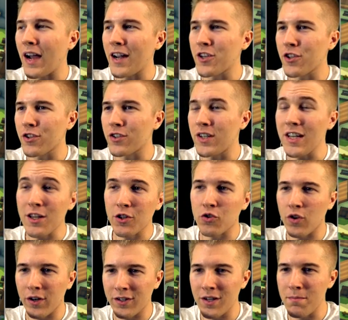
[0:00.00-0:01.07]
I just
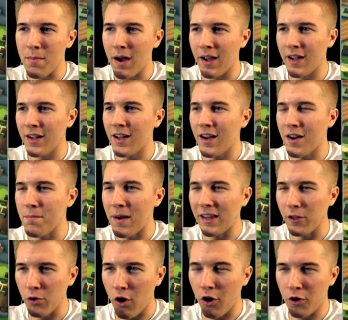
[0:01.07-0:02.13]
deconstructed my uh, my
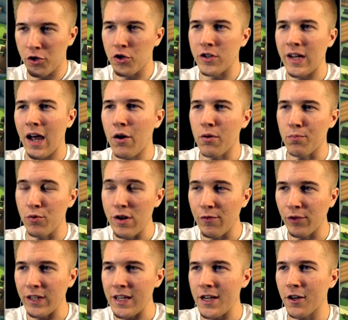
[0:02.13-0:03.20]
little archer tower
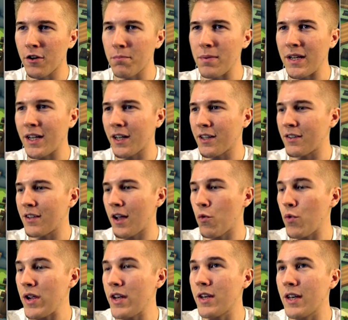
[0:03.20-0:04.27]
briefly here because uh,
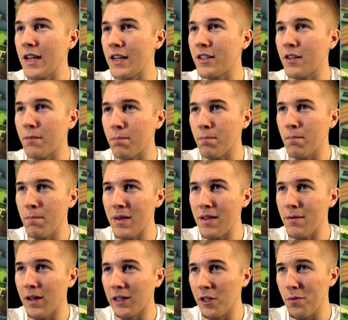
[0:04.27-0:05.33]
we need to
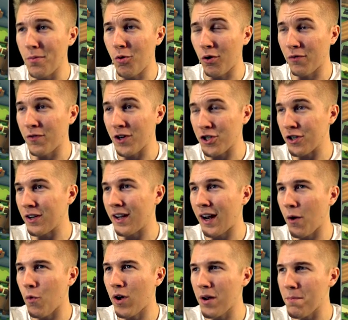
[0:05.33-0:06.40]
be a little bit more efficient
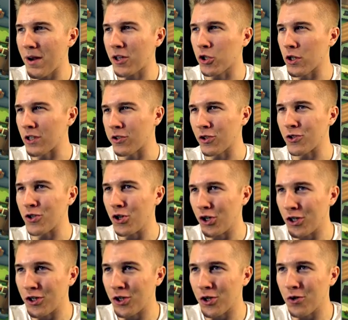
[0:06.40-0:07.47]
and I want to make sure this looks
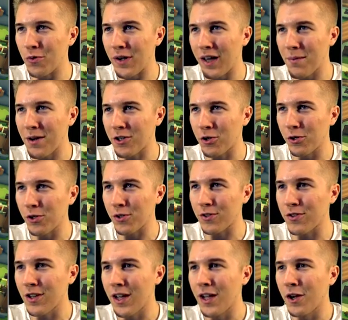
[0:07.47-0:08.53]
good too. We got to make sure it
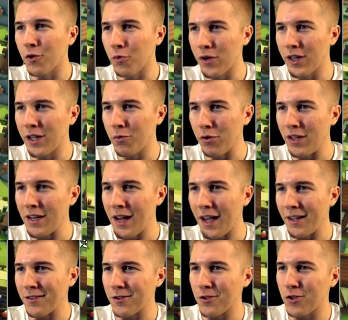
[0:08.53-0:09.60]
looks really, really
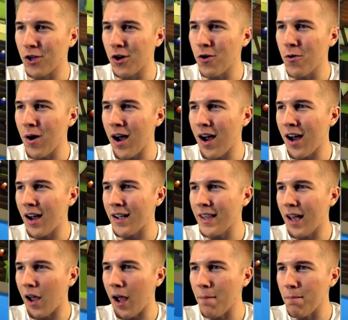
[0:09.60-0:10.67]
nice. So uh,
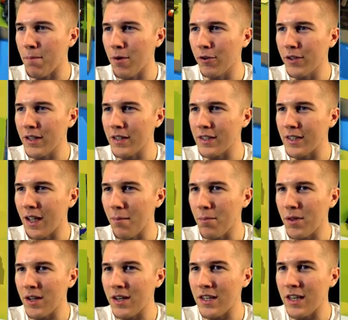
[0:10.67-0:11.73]
yeah, I'm building
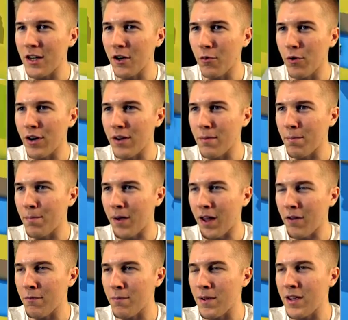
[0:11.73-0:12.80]
something here. We're going to
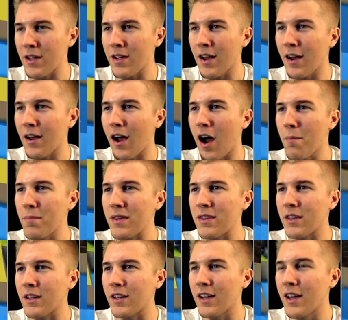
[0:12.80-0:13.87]
kind of be uh, upping
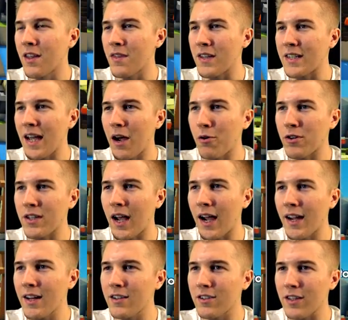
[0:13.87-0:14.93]
the, the tower's
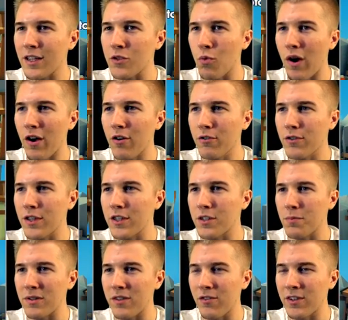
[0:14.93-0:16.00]
height as well. This
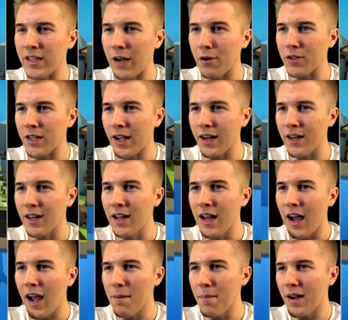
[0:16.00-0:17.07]
specific tower's height.
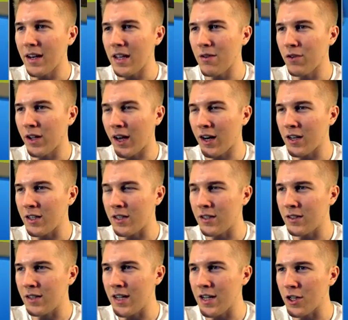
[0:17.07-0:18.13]
I might even kind of
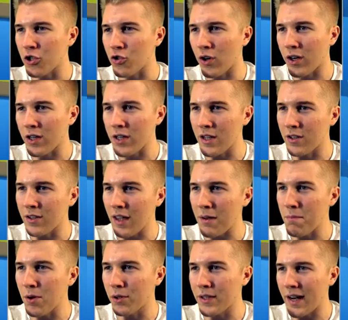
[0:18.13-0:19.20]
deconstruct this
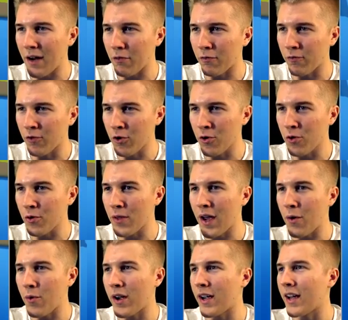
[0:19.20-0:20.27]
and build it out further
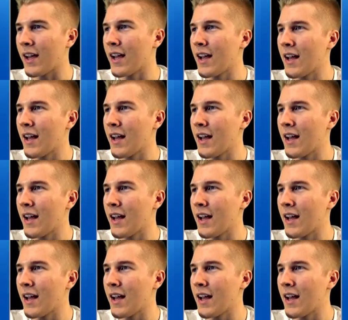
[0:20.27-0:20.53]
that way.